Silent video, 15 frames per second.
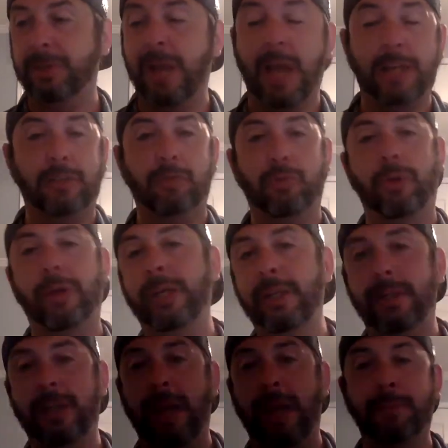not great,
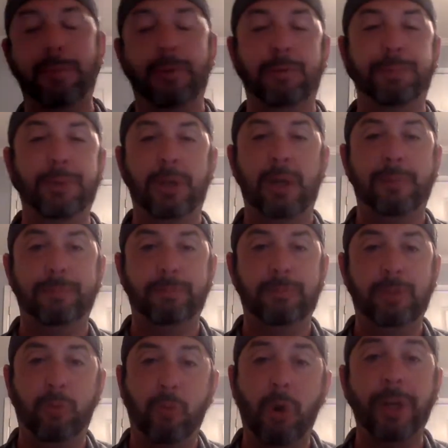and both put up
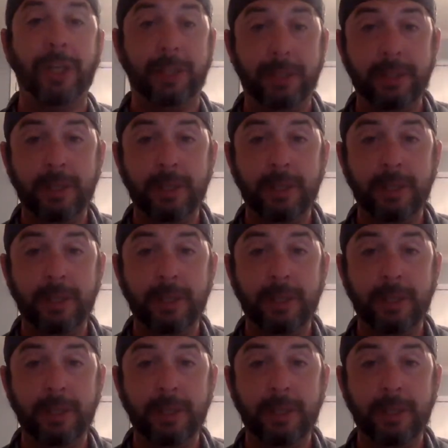20.